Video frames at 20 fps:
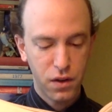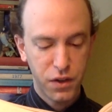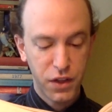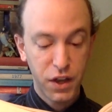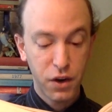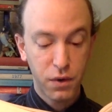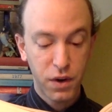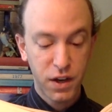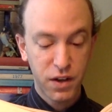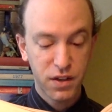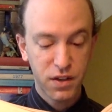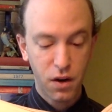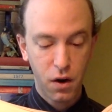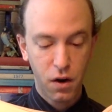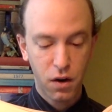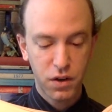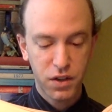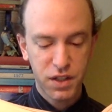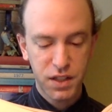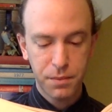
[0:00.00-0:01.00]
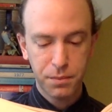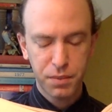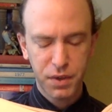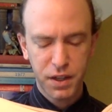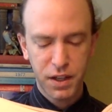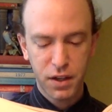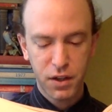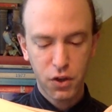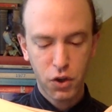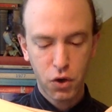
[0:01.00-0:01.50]
theories are
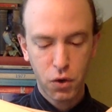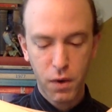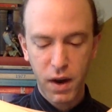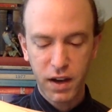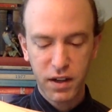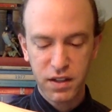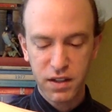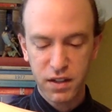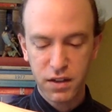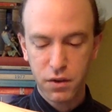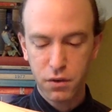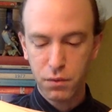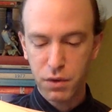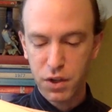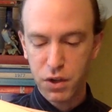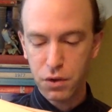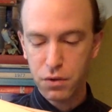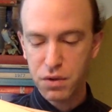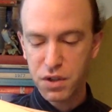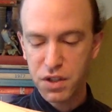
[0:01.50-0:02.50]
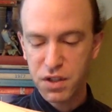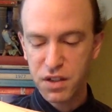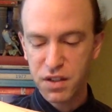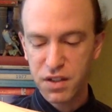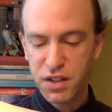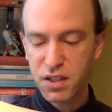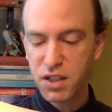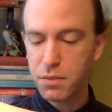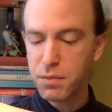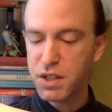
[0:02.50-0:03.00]
simply corrected, reduced,
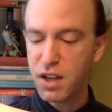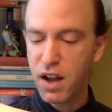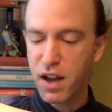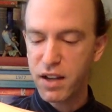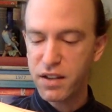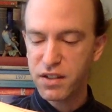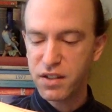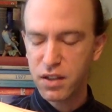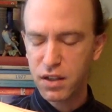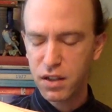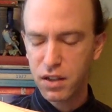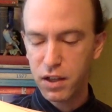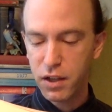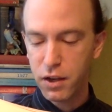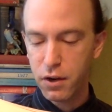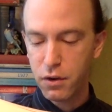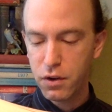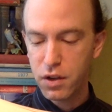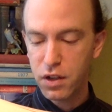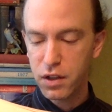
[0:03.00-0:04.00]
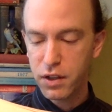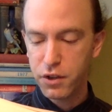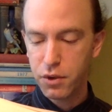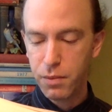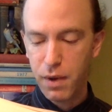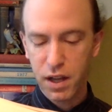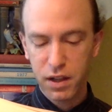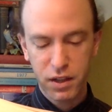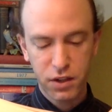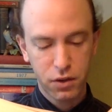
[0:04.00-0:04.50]
systematized, cleared little
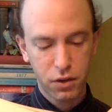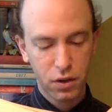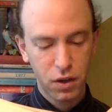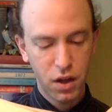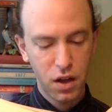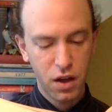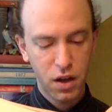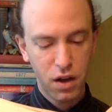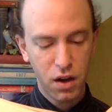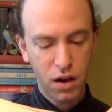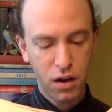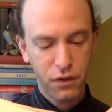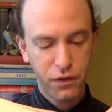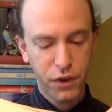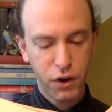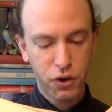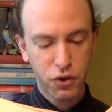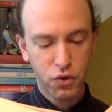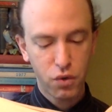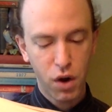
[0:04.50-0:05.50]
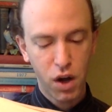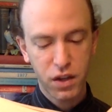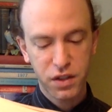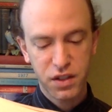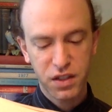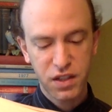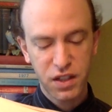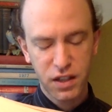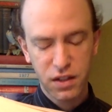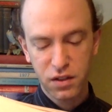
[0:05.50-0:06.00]
by little of their
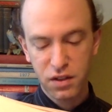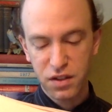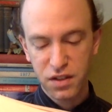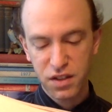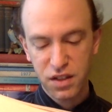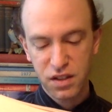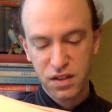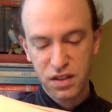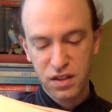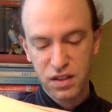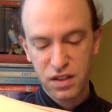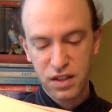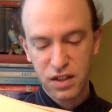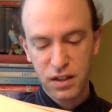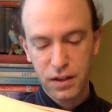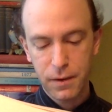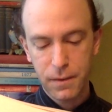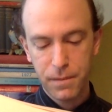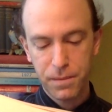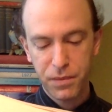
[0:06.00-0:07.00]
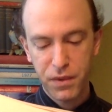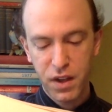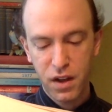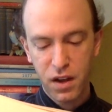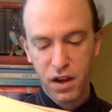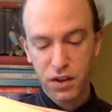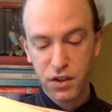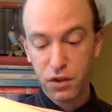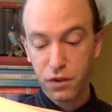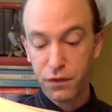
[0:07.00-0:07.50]
dross inconsistency,
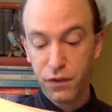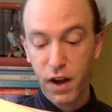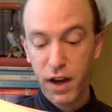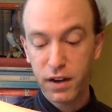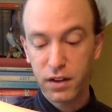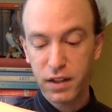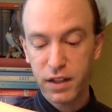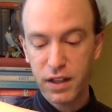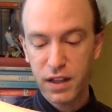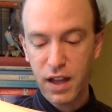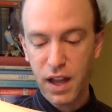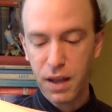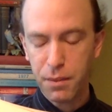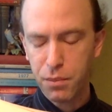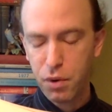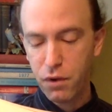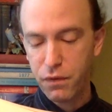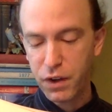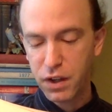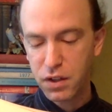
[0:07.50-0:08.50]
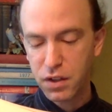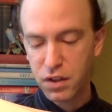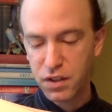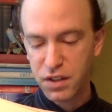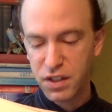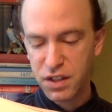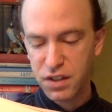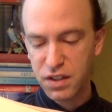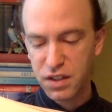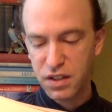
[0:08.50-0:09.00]
until finally a perfect
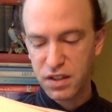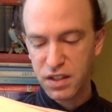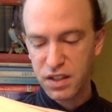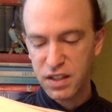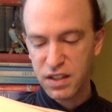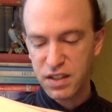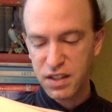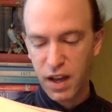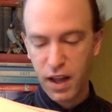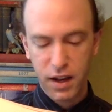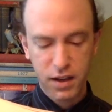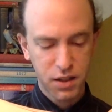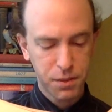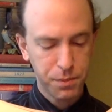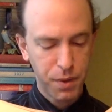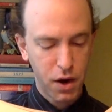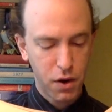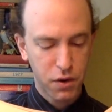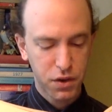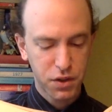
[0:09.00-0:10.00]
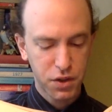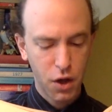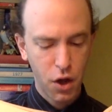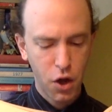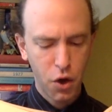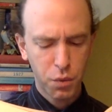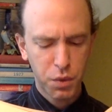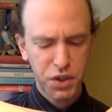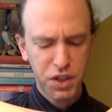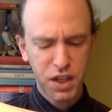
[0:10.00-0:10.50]
consistency stands apparent,
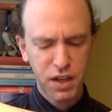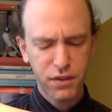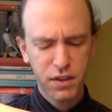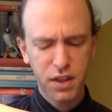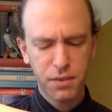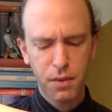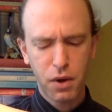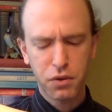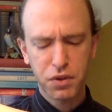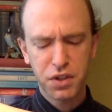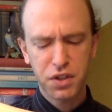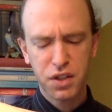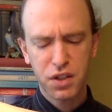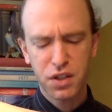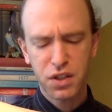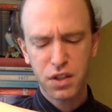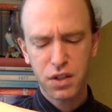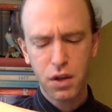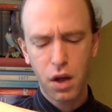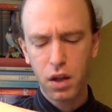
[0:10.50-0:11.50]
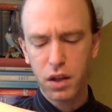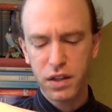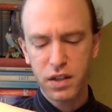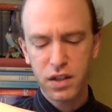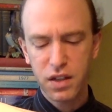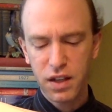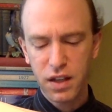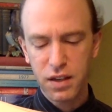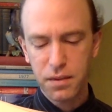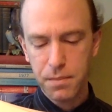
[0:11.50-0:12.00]
which even the most
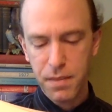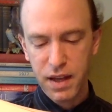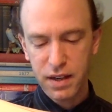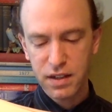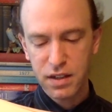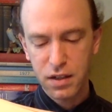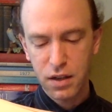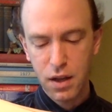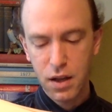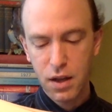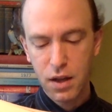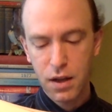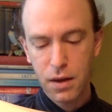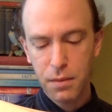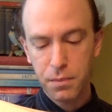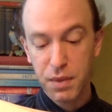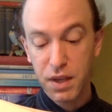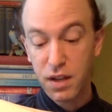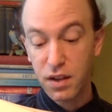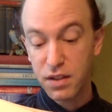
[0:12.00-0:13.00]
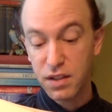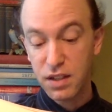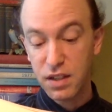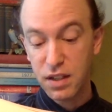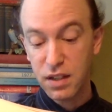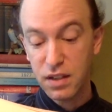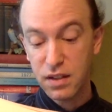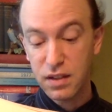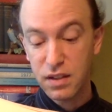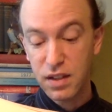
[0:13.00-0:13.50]
stolid admit, because it
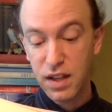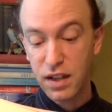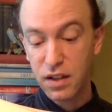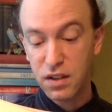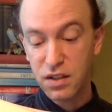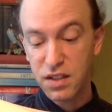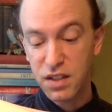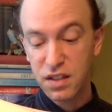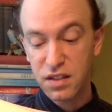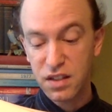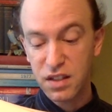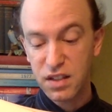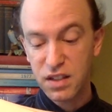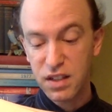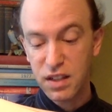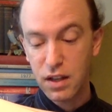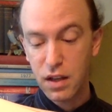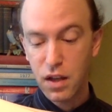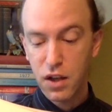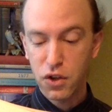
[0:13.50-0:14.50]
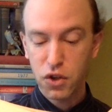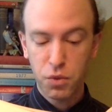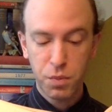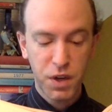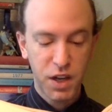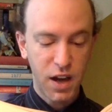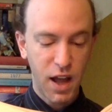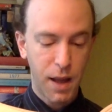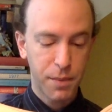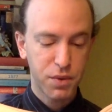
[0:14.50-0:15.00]
is a consistency, to
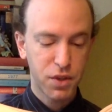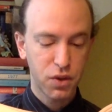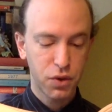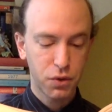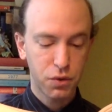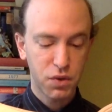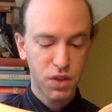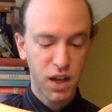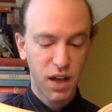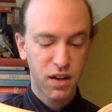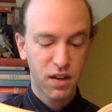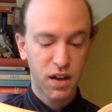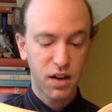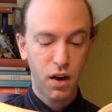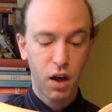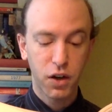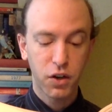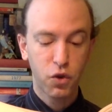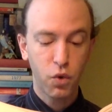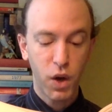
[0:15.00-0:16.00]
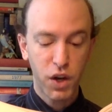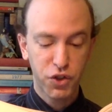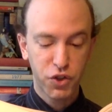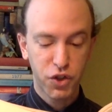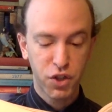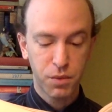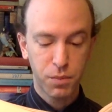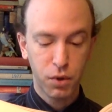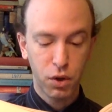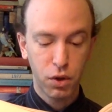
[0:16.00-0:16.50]
be an absolute and an
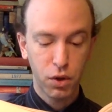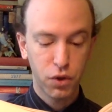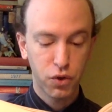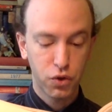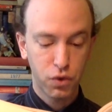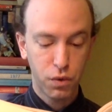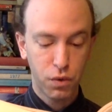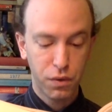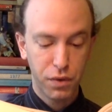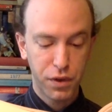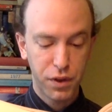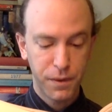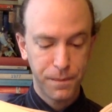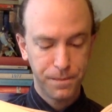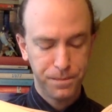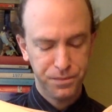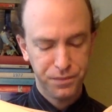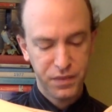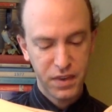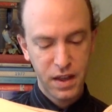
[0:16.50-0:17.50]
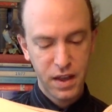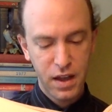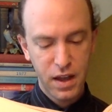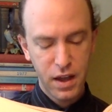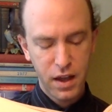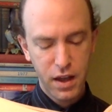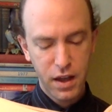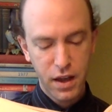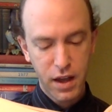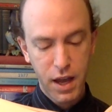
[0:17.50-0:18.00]
unquestionable truth.
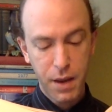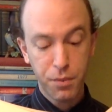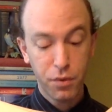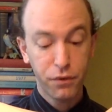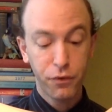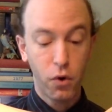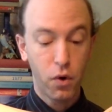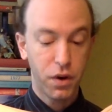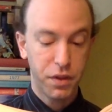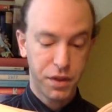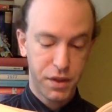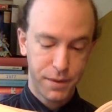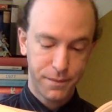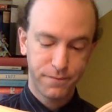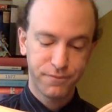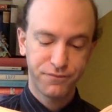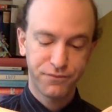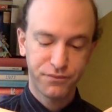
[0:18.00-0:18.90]
April 4th.